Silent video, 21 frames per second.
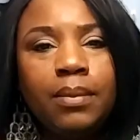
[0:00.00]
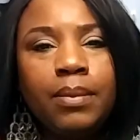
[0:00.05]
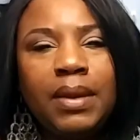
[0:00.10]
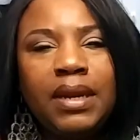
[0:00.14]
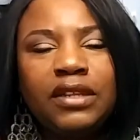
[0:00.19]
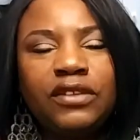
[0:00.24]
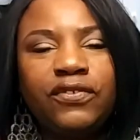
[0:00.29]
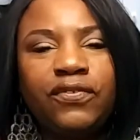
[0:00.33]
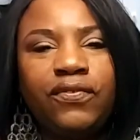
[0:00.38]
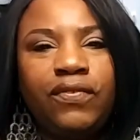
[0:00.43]

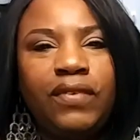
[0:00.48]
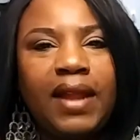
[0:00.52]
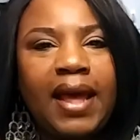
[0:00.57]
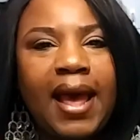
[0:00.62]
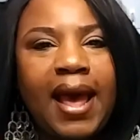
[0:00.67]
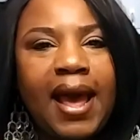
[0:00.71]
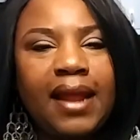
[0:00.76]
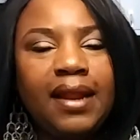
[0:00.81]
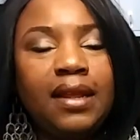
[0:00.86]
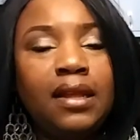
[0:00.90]
but it's
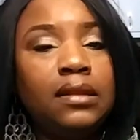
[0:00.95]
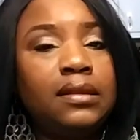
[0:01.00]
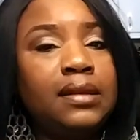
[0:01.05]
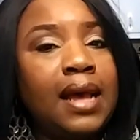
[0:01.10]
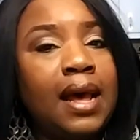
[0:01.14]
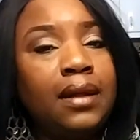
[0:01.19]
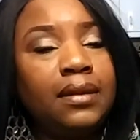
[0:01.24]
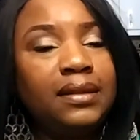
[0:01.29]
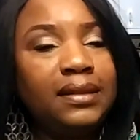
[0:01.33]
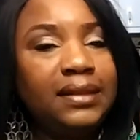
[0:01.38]
flat, it's
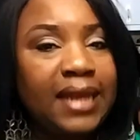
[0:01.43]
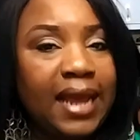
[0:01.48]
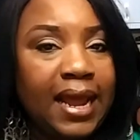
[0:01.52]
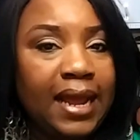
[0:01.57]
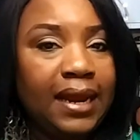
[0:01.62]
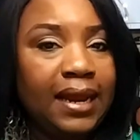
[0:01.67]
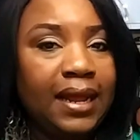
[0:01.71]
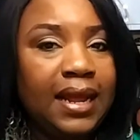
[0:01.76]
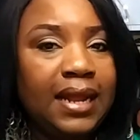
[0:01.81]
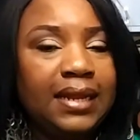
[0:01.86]

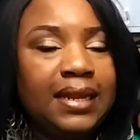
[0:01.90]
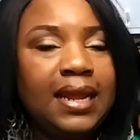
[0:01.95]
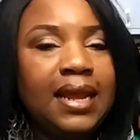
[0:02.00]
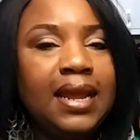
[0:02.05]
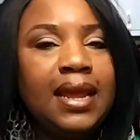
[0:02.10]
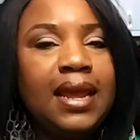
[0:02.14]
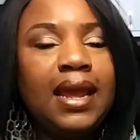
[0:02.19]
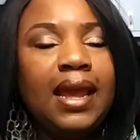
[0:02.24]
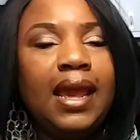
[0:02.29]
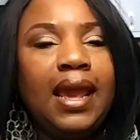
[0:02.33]
outdated,
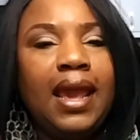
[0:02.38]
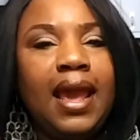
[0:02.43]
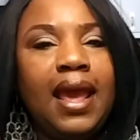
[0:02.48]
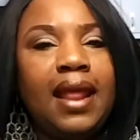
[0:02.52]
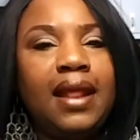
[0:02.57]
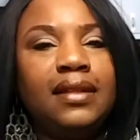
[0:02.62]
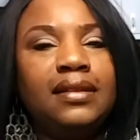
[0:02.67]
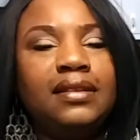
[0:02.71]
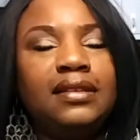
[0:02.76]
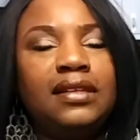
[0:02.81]

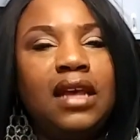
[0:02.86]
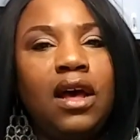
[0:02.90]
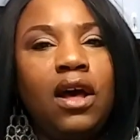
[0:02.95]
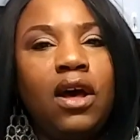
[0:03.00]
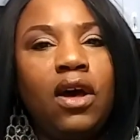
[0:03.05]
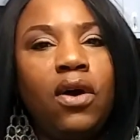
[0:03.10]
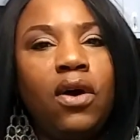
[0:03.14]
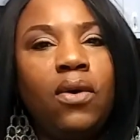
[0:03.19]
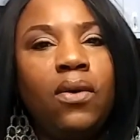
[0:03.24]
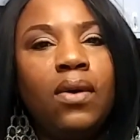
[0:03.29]
and
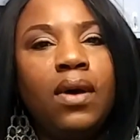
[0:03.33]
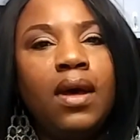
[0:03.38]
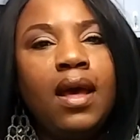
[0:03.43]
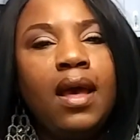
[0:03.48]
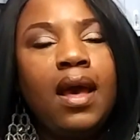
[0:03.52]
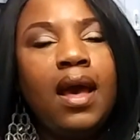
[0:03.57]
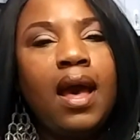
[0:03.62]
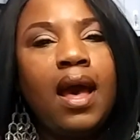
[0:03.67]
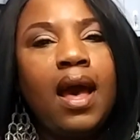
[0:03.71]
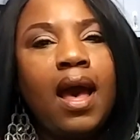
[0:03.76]
so
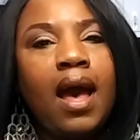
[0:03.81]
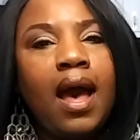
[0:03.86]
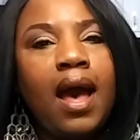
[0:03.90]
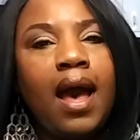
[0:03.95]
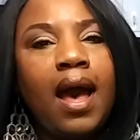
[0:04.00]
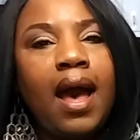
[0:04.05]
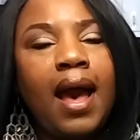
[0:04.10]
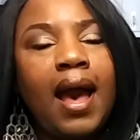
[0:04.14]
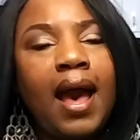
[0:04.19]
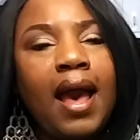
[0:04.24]

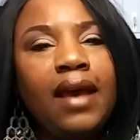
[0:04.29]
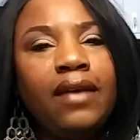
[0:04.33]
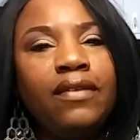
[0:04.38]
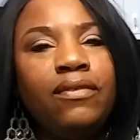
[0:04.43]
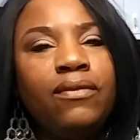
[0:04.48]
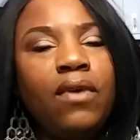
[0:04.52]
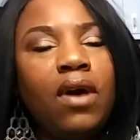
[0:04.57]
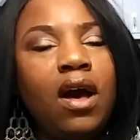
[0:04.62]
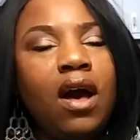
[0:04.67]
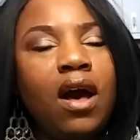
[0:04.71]

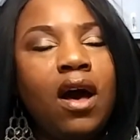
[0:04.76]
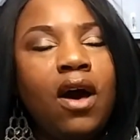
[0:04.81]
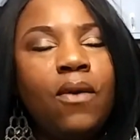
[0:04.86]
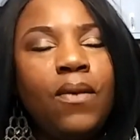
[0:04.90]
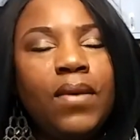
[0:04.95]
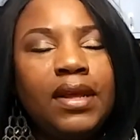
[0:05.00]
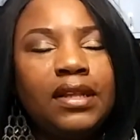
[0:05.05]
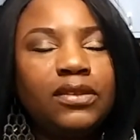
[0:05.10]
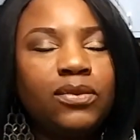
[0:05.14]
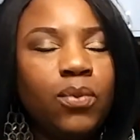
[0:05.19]
I've
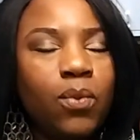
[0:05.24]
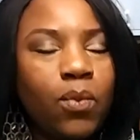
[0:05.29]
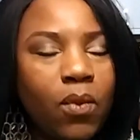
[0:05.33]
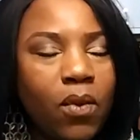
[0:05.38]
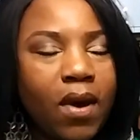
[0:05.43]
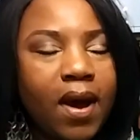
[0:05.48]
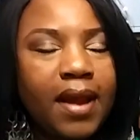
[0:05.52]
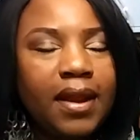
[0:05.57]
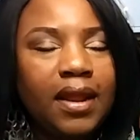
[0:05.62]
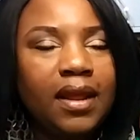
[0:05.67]
always
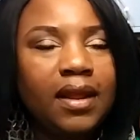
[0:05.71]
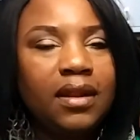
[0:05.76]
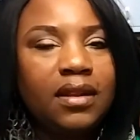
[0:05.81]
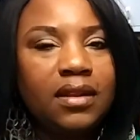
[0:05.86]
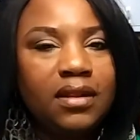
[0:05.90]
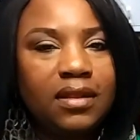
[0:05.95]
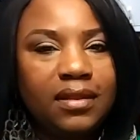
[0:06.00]
wanted